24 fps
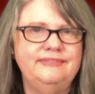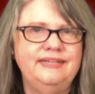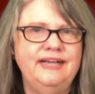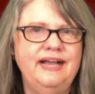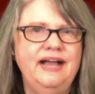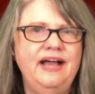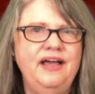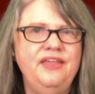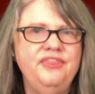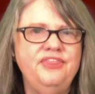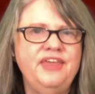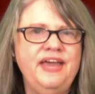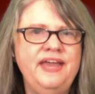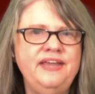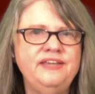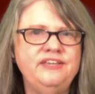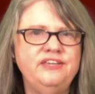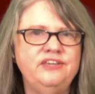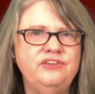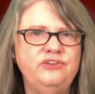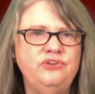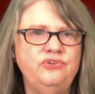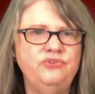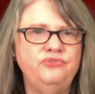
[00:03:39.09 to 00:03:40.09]
Thank
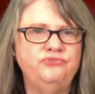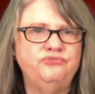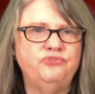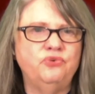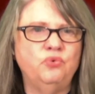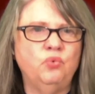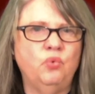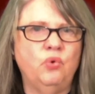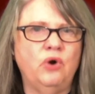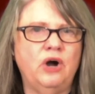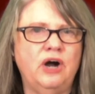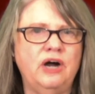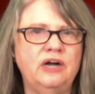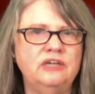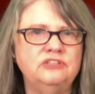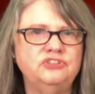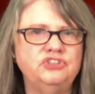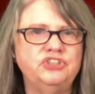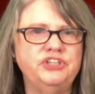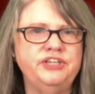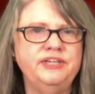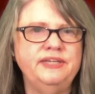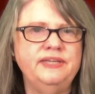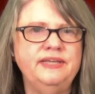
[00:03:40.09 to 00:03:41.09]
you for watching.
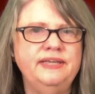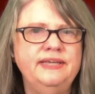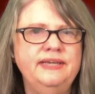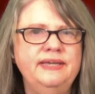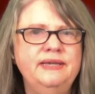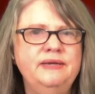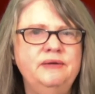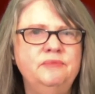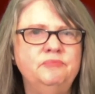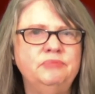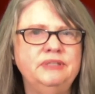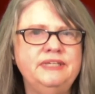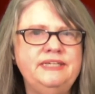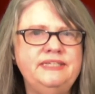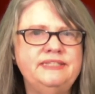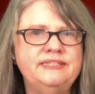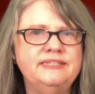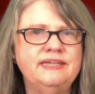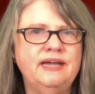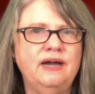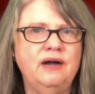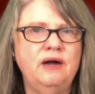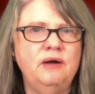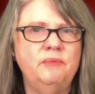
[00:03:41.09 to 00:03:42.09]
Please
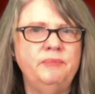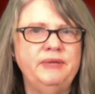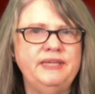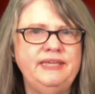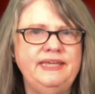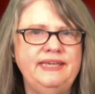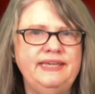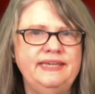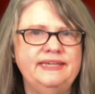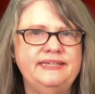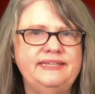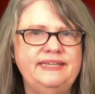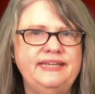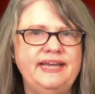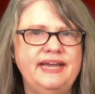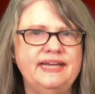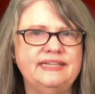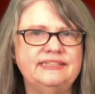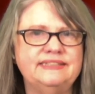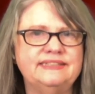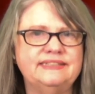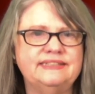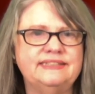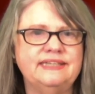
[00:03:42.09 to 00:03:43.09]
come again next
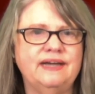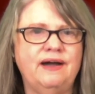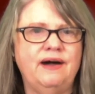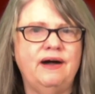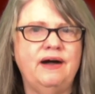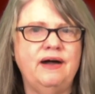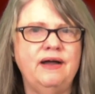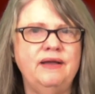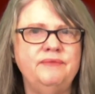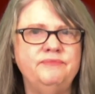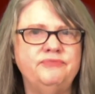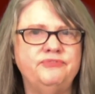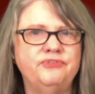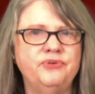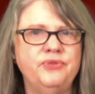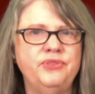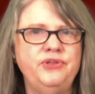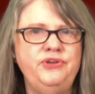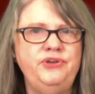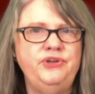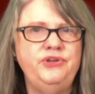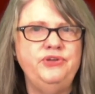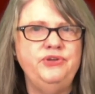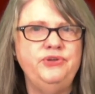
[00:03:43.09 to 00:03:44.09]
time for the
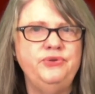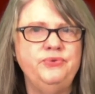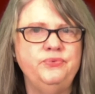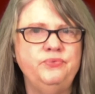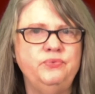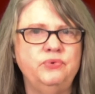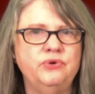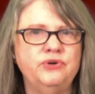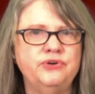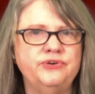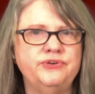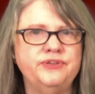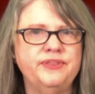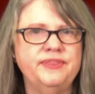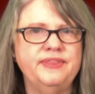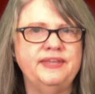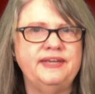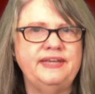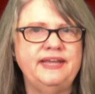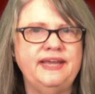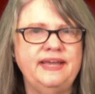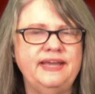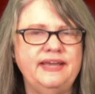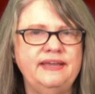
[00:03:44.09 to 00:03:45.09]
new word of the
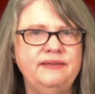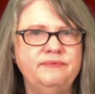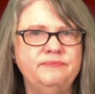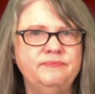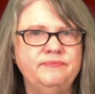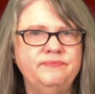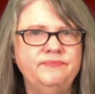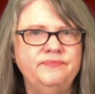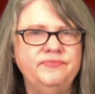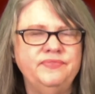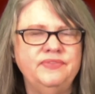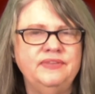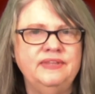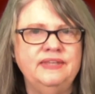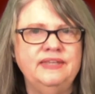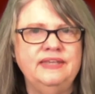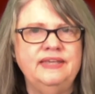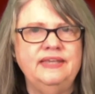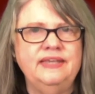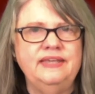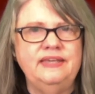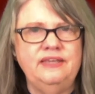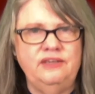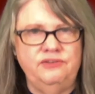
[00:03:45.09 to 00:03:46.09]
day.
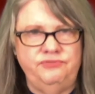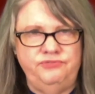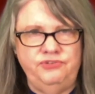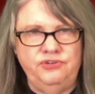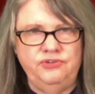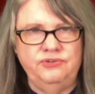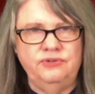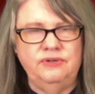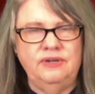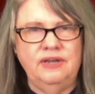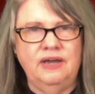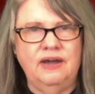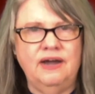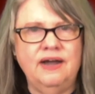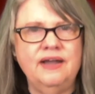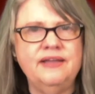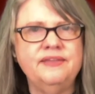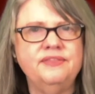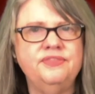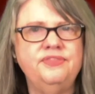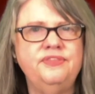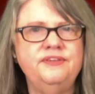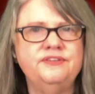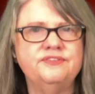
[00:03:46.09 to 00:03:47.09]
If you like
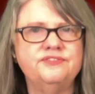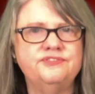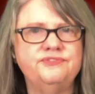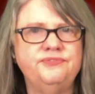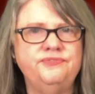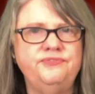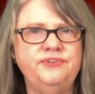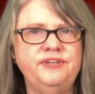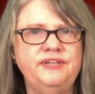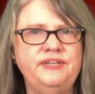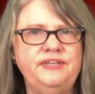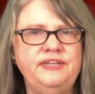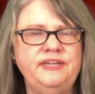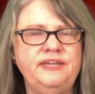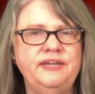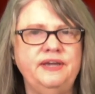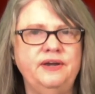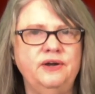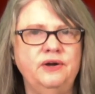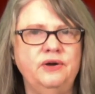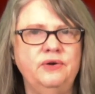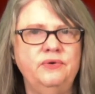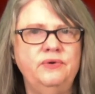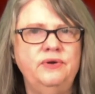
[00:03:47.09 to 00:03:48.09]
this video,
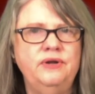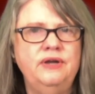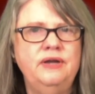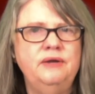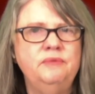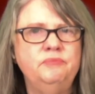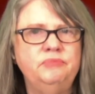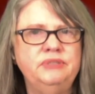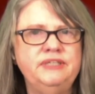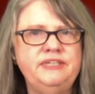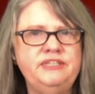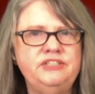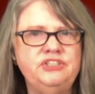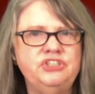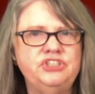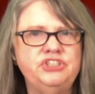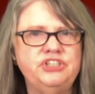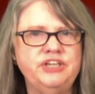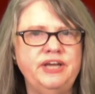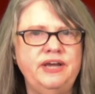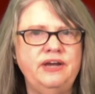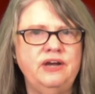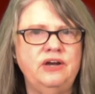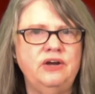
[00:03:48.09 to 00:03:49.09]
please share
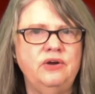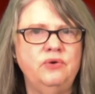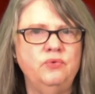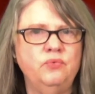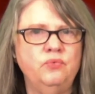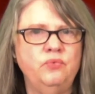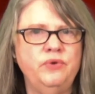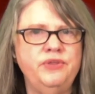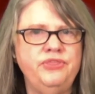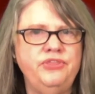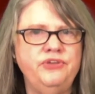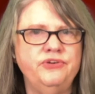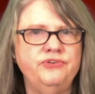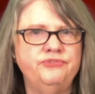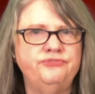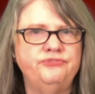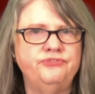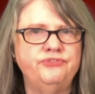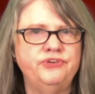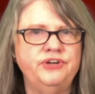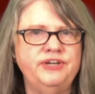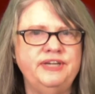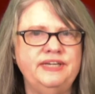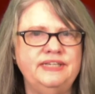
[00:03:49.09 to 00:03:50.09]
it with your
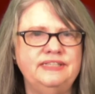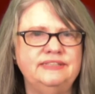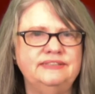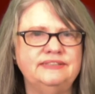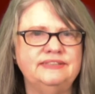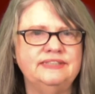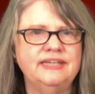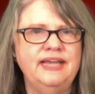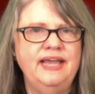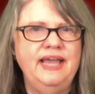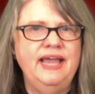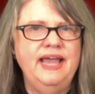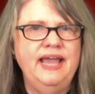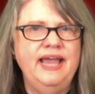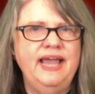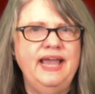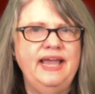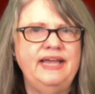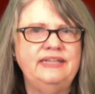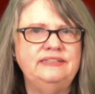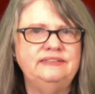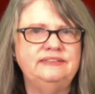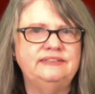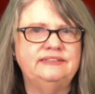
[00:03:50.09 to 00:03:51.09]
friends and
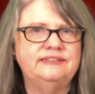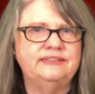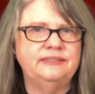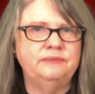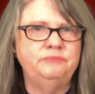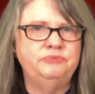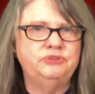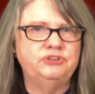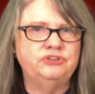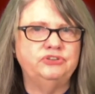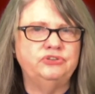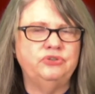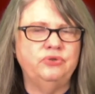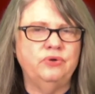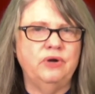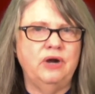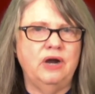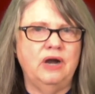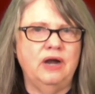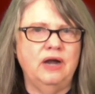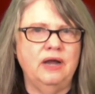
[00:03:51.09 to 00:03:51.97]
subscribe.